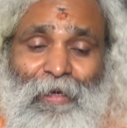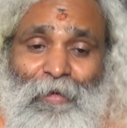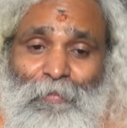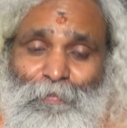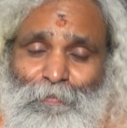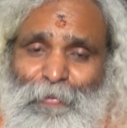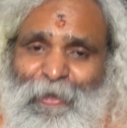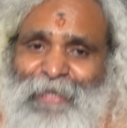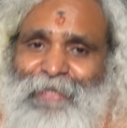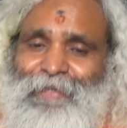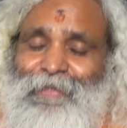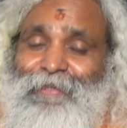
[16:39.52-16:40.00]

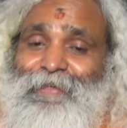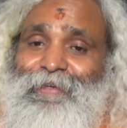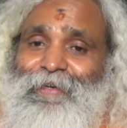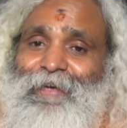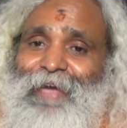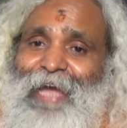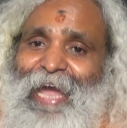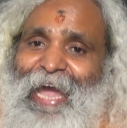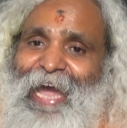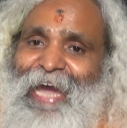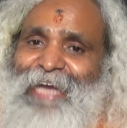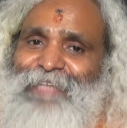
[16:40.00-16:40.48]
But
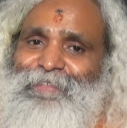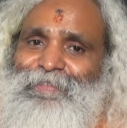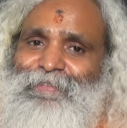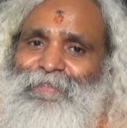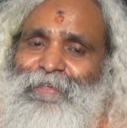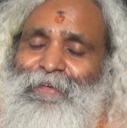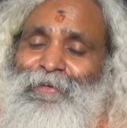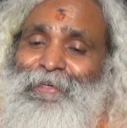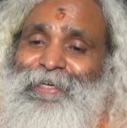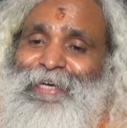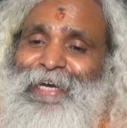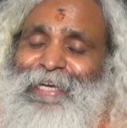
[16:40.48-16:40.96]
as
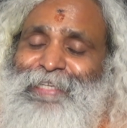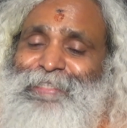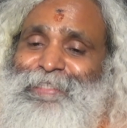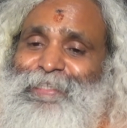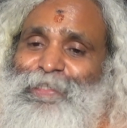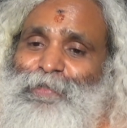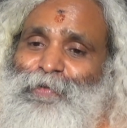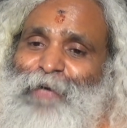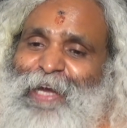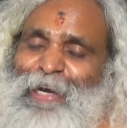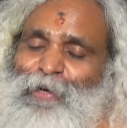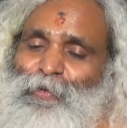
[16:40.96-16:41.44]
long as
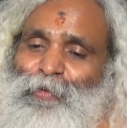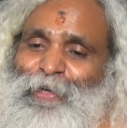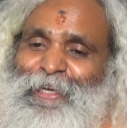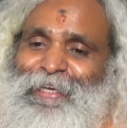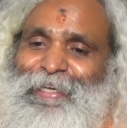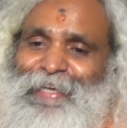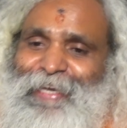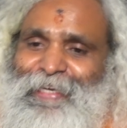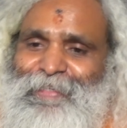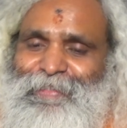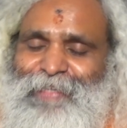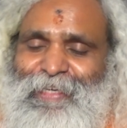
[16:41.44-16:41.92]
you are
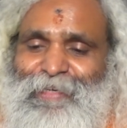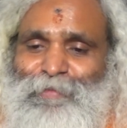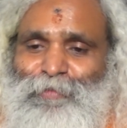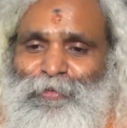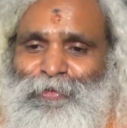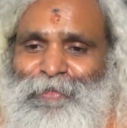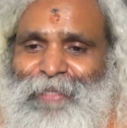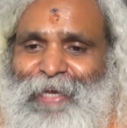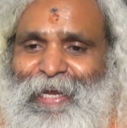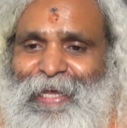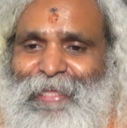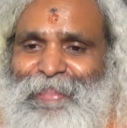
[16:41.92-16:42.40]
doing Khechari
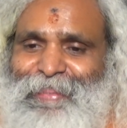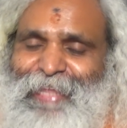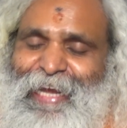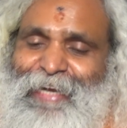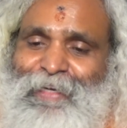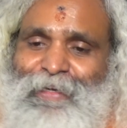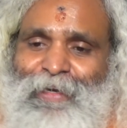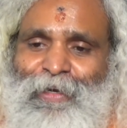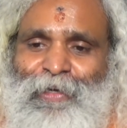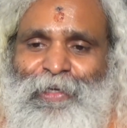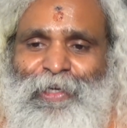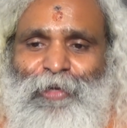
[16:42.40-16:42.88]
Mudra,
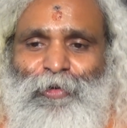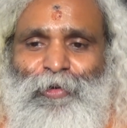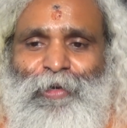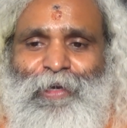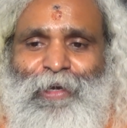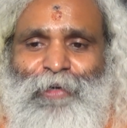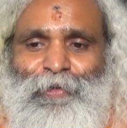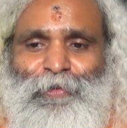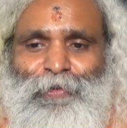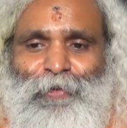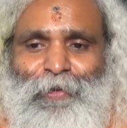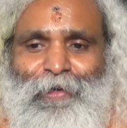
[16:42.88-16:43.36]
that long you will
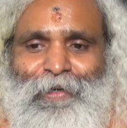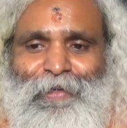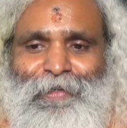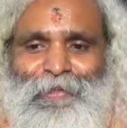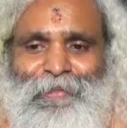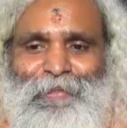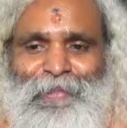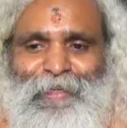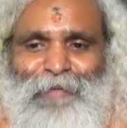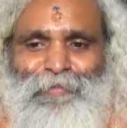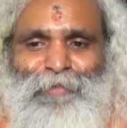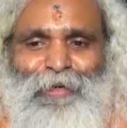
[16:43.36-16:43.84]
control.
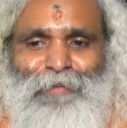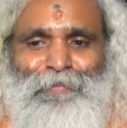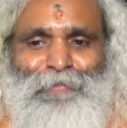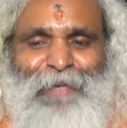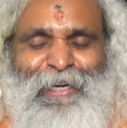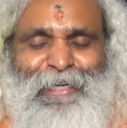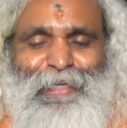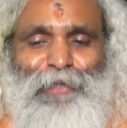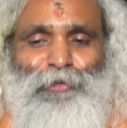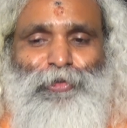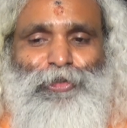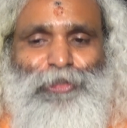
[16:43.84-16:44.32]
The
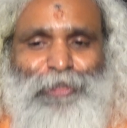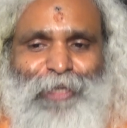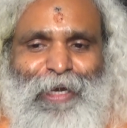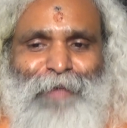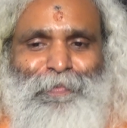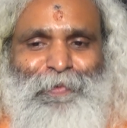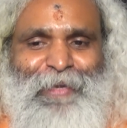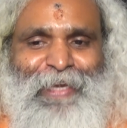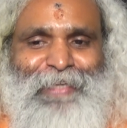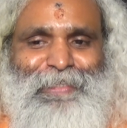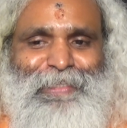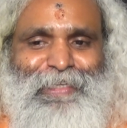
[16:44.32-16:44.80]
moment you
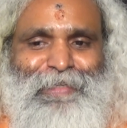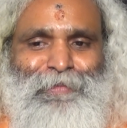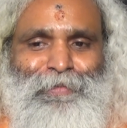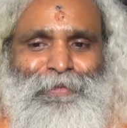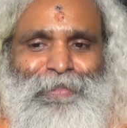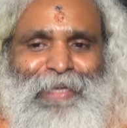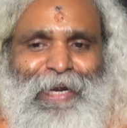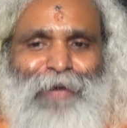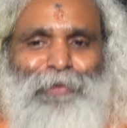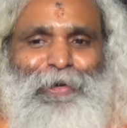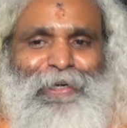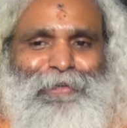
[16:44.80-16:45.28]
stop Khechari
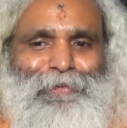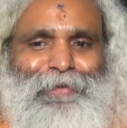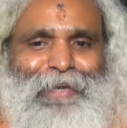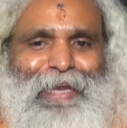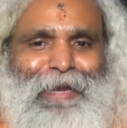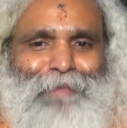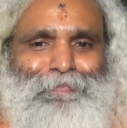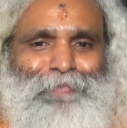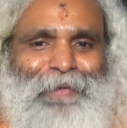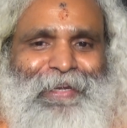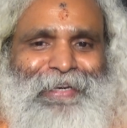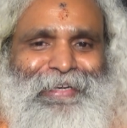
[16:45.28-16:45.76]
Mudra, what will
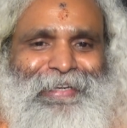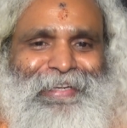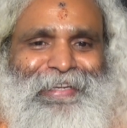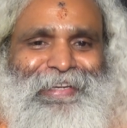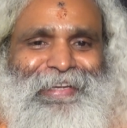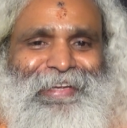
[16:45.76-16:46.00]
happen?